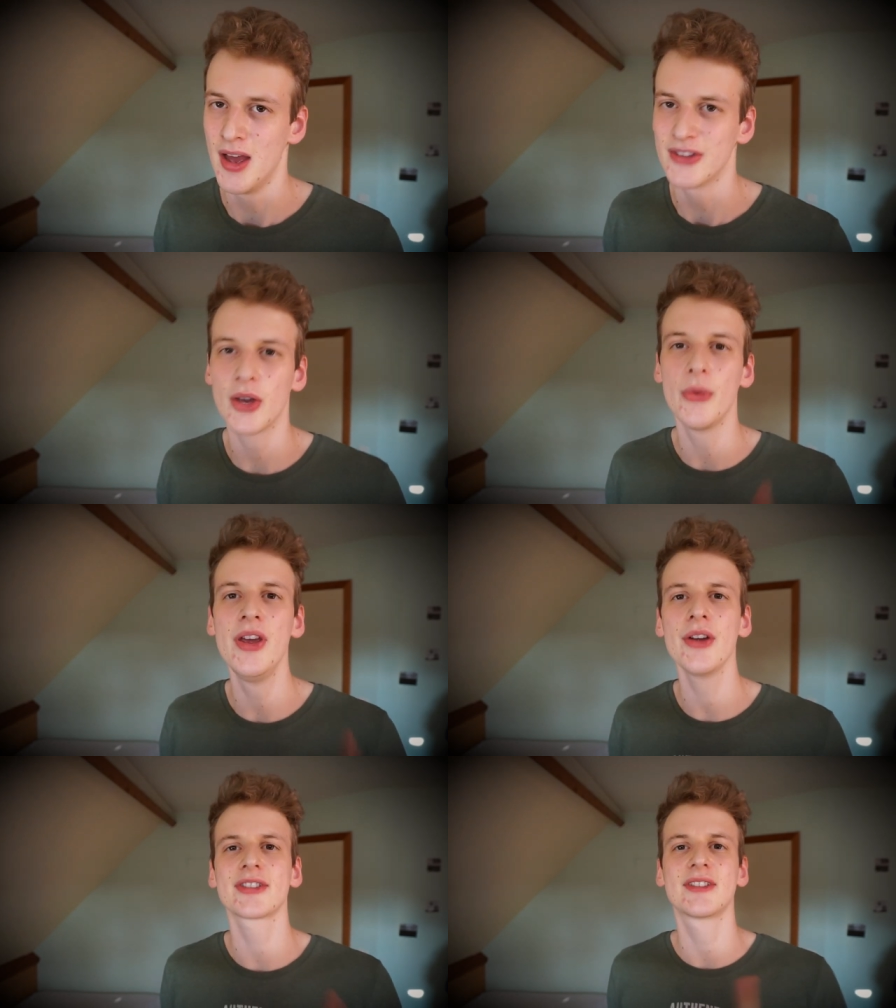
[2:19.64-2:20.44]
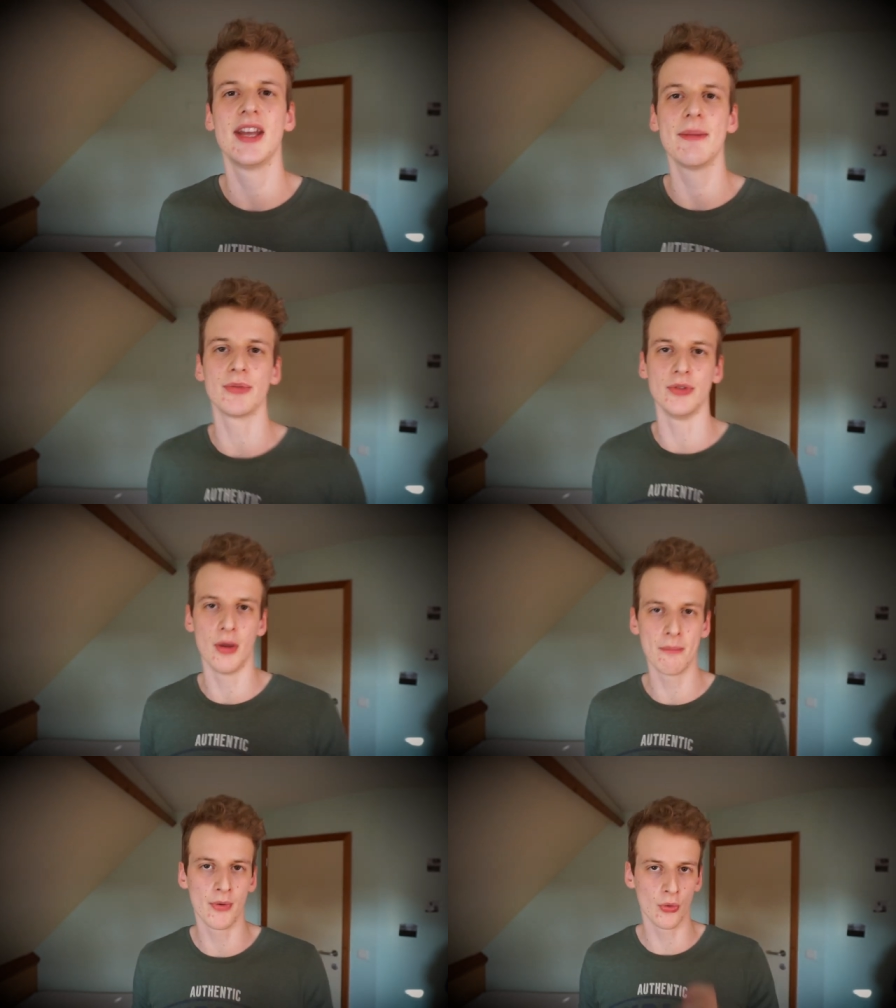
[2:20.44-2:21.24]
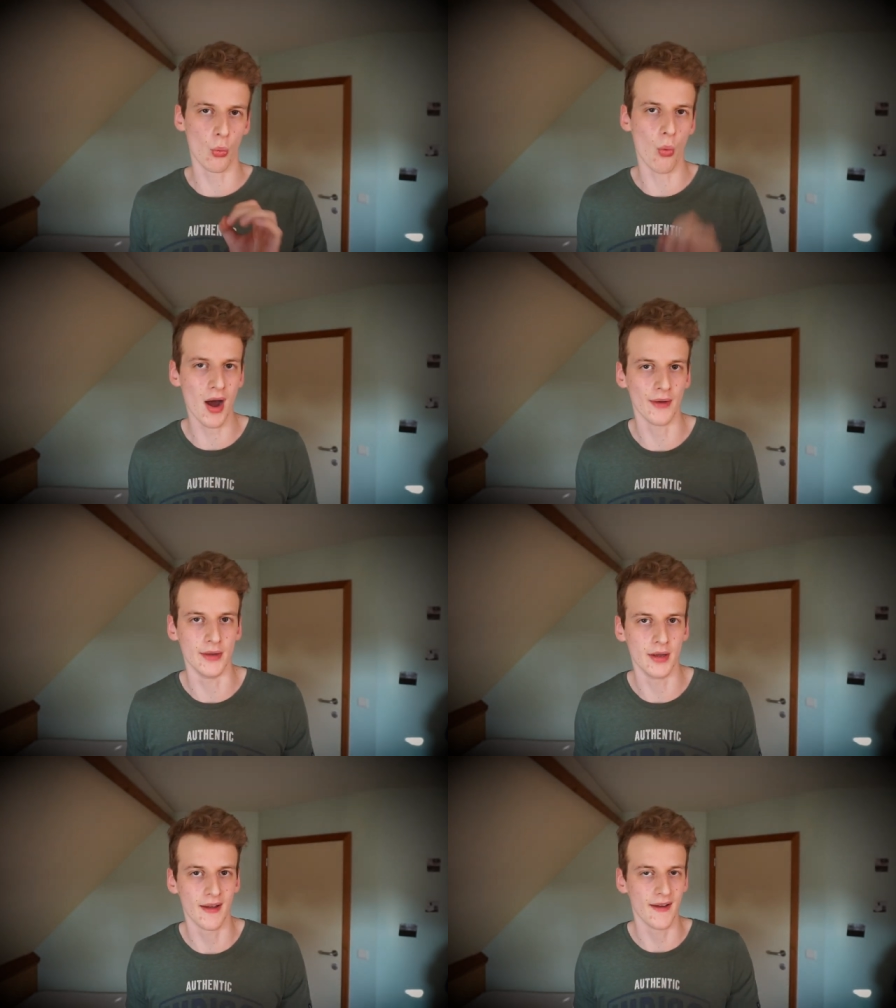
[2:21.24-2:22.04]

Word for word: So here's tip number 1.